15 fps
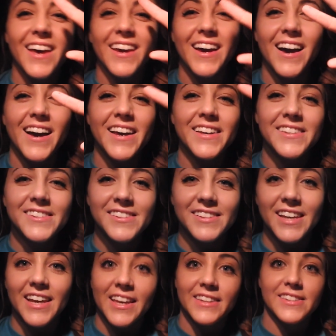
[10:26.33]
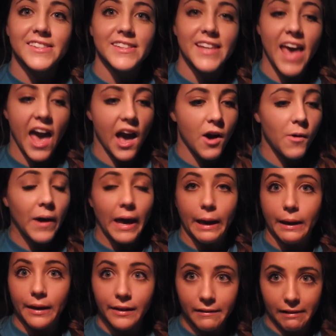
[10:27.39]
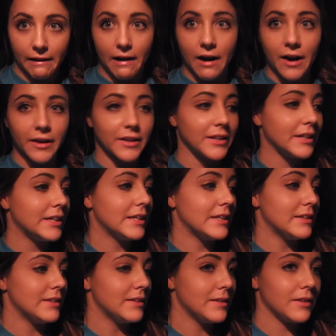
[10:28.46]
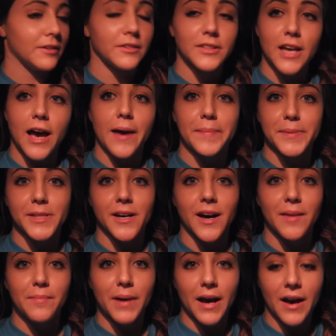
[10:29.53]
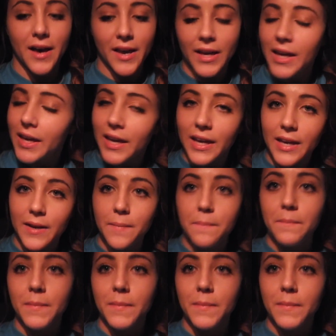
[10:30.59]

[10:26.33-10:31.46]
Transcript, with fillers: Hey guys, it's now eight o'clock. Little time's gone by, and